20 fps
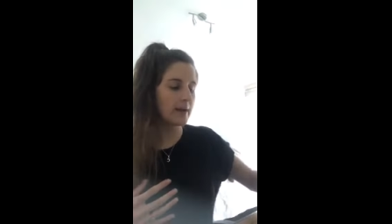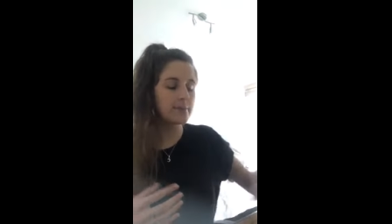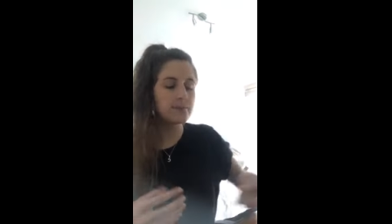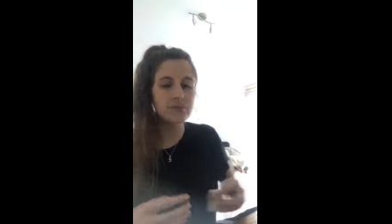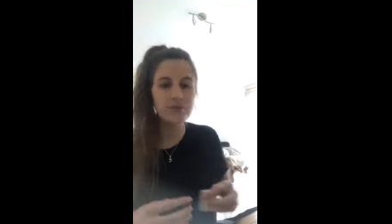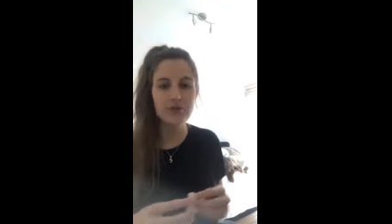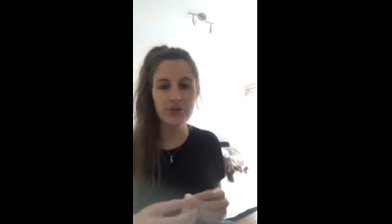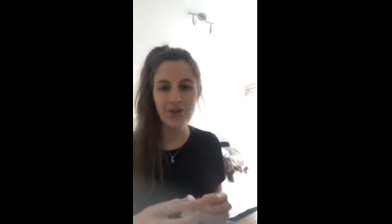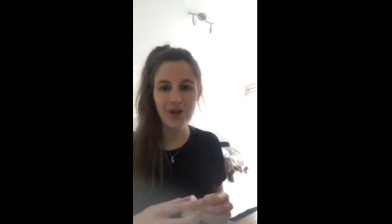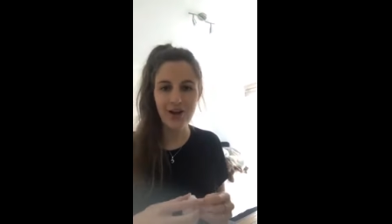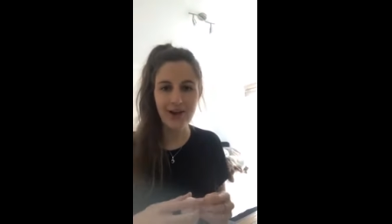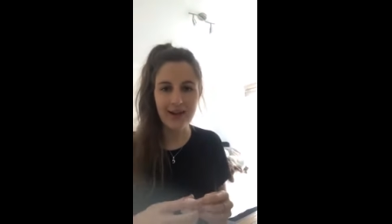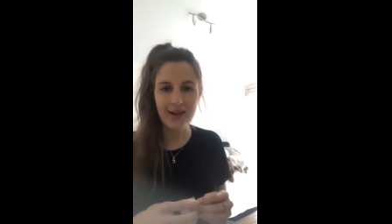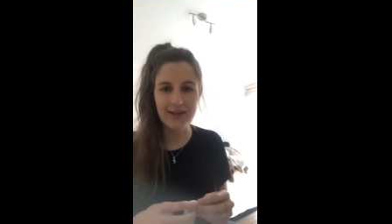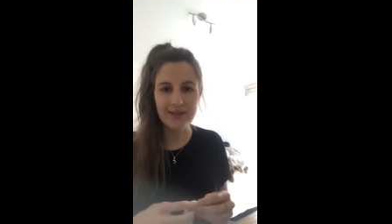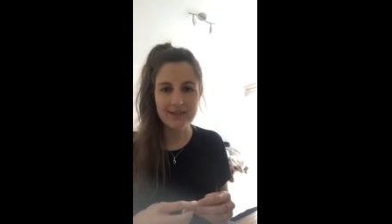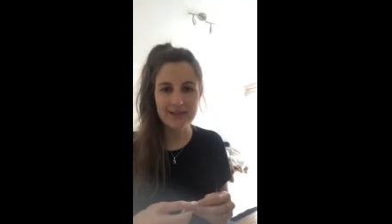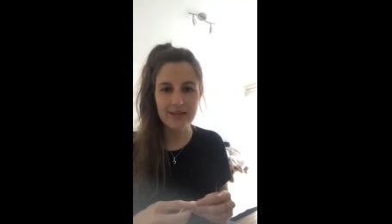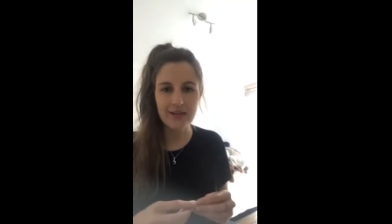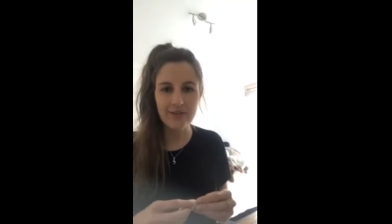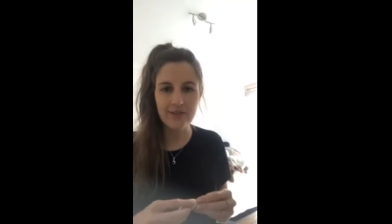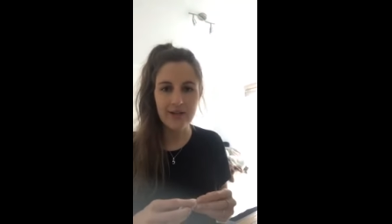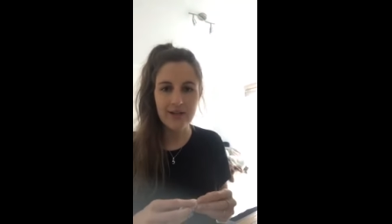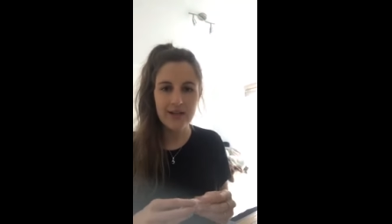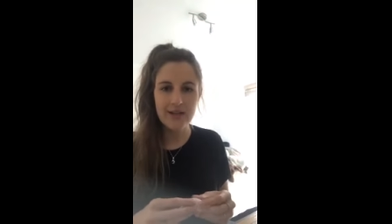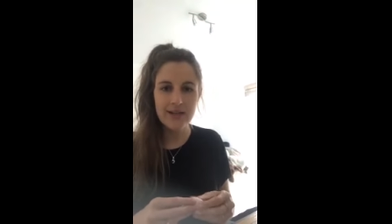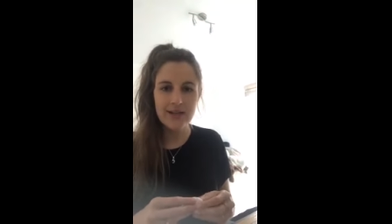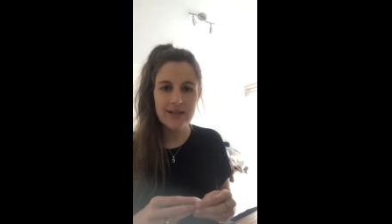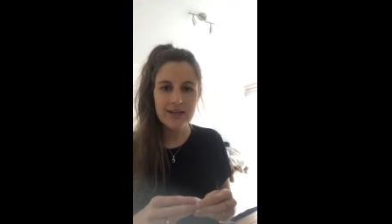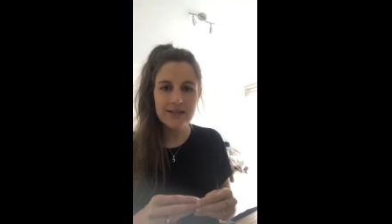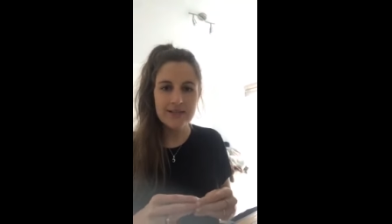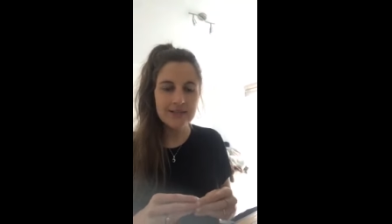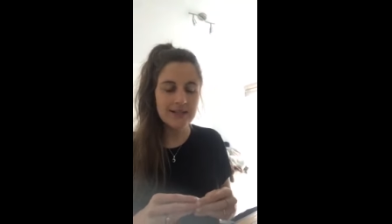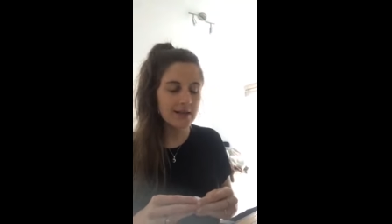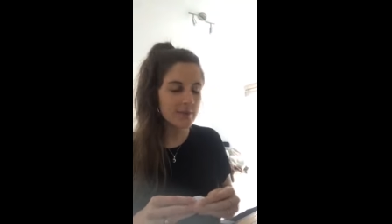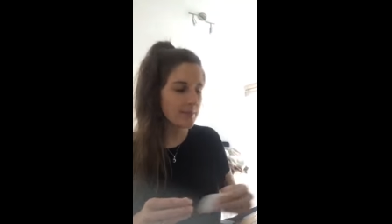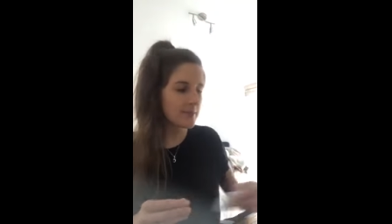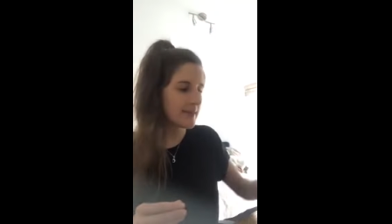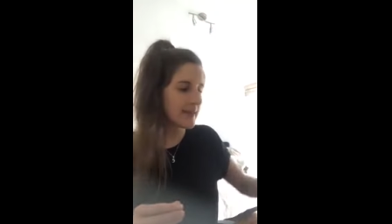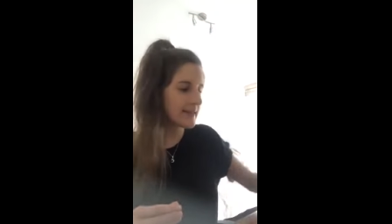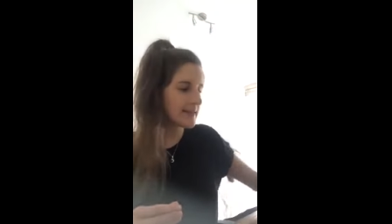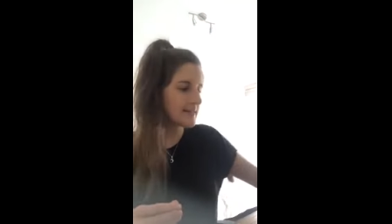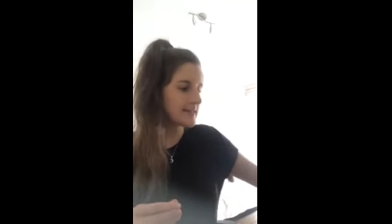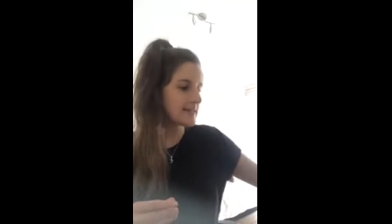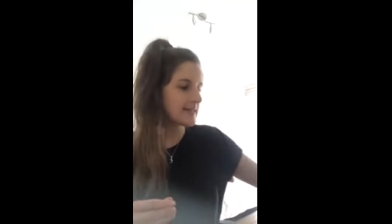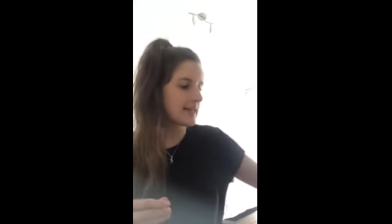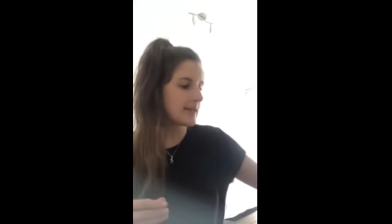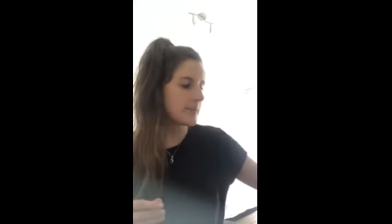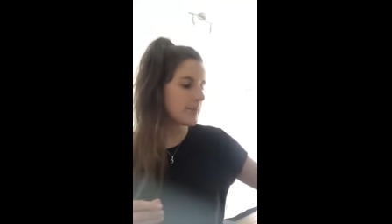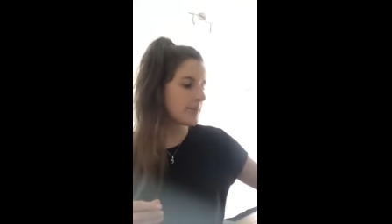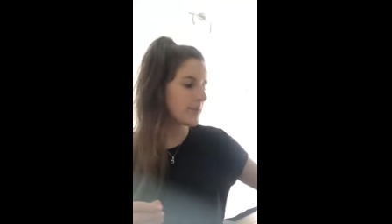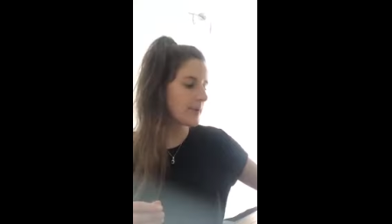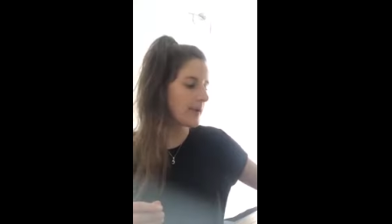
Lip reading: So yeah, like I said, I've skipped that step,